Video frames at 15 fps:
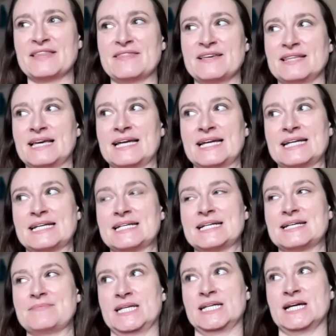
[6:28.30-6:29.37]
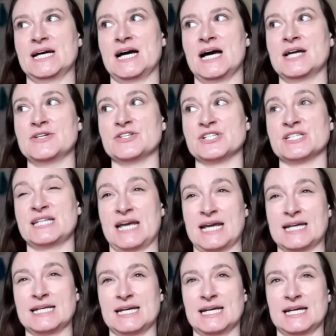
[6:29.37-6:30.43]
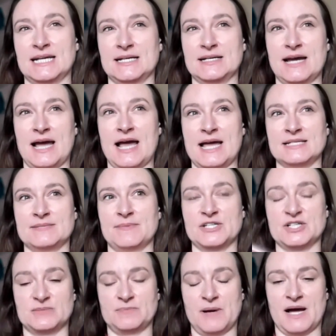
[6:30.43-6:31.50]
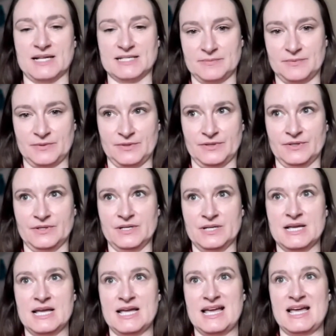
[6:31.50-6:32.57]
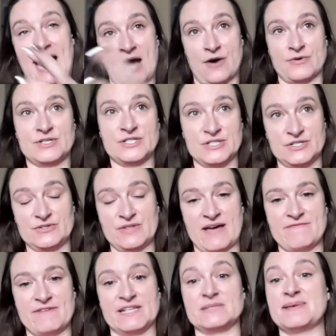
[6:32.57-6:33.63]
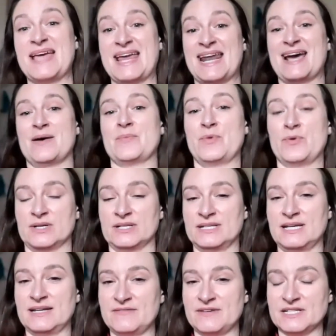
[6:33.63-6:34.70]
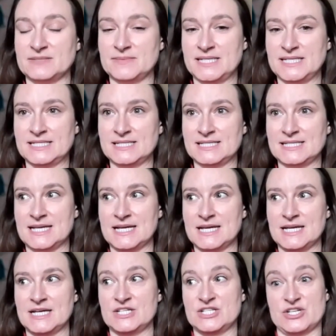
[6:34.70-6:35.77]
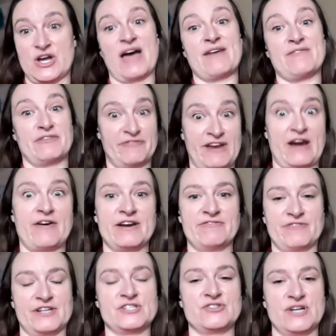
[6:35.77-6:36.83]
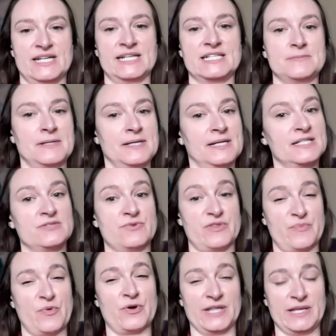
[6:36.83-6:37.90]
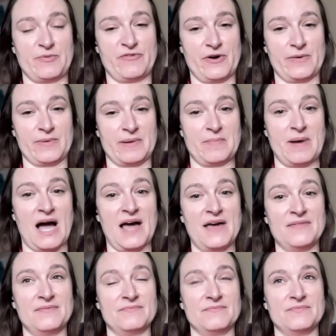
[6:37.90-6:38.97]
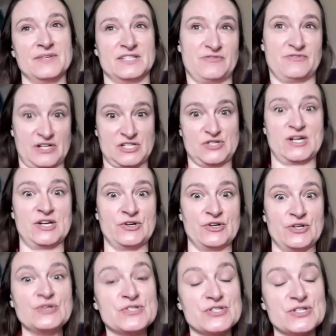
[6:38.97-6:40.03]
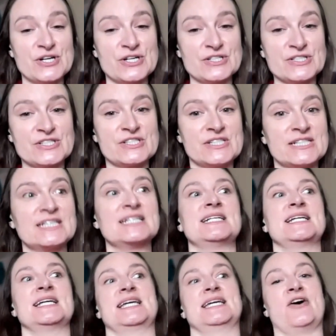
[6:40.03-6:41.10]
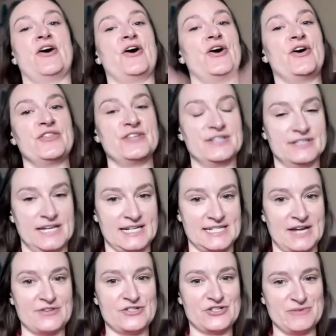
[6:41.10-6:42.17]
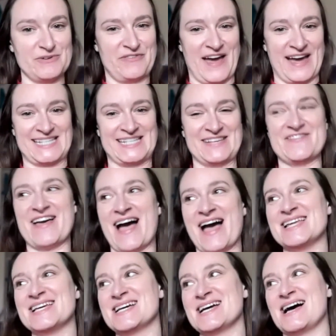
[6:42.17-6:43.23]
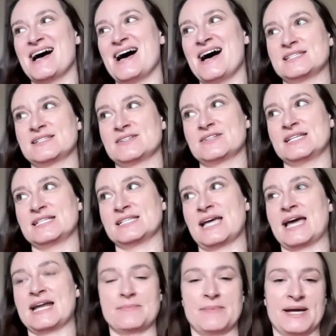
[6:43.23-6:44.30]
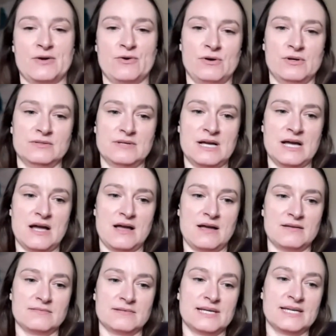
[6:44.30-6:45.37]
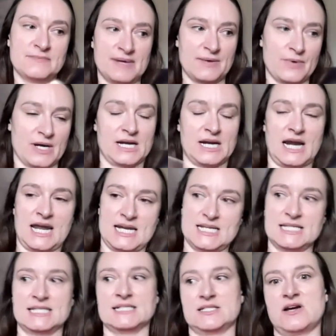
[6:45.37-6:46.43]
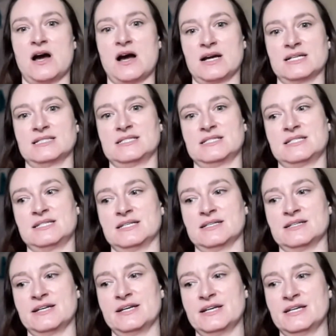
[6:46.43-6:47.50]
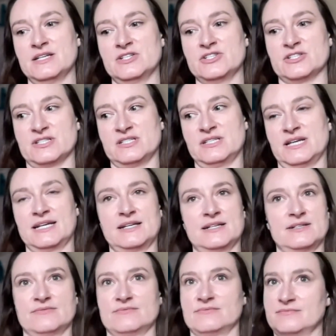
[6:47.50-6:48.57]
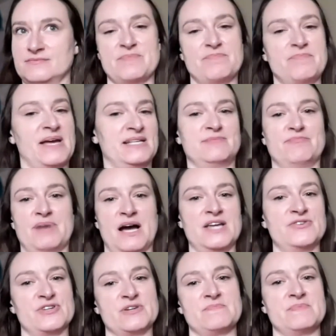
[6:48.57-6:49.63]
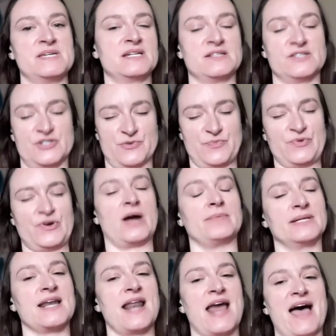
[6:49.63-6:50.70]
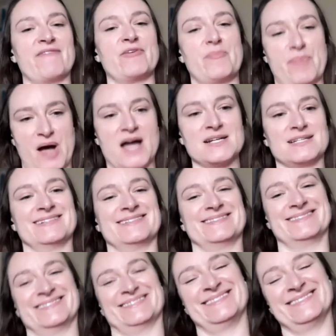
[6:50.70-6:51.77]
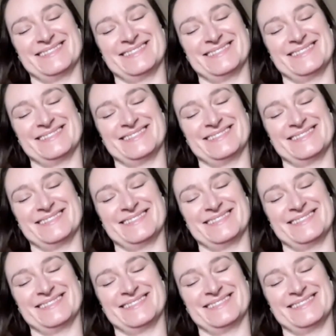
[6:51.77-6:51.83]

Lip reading: I think that like really understanding as much as possible, like how to do that investment and how important that investment is to not have a very frustrating experience with a poorly performing bot that's frustrating your users and all the like downstream effects of that is kind of my goal in my work and in this talk is to just like have the best bot you can be because you're probably going to have a bot.